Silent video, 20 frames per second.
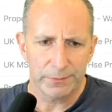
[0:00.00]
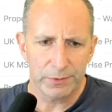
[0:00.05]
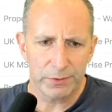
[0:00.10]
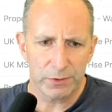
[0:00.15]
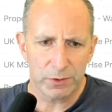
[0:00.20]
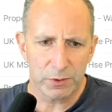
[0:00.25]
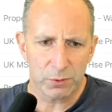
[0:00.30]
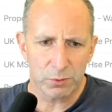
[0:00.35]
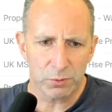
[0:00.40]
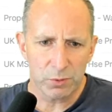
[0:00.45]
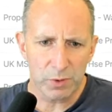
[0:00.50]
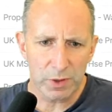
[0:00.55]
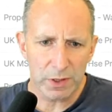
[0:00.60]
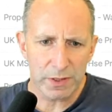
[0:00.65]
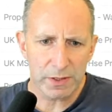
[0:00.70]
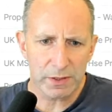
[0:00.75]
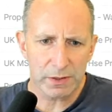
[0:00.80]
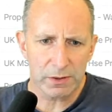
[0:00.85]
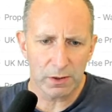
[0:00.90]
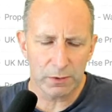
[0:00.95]
The
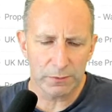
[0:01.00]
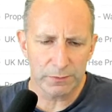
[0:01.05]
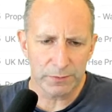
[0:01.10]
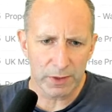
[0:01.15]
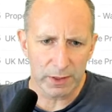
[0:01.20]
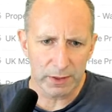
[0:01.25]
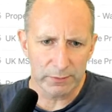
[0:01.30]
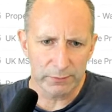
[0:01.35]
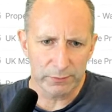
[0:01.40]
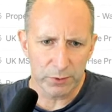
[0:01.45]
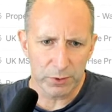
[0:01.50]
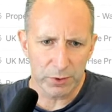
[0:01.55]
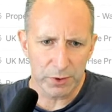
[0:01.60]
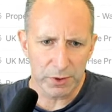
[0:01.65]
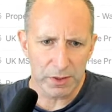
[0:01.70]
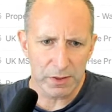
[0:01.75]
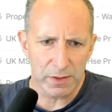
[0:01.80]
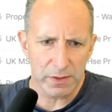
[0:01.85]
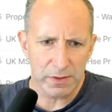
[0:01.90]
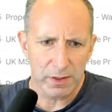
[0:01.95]
risk of getting
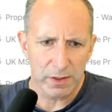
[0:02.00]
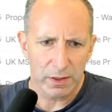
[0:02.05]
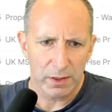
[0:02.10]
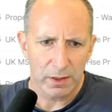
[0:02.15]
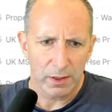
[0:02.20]
voids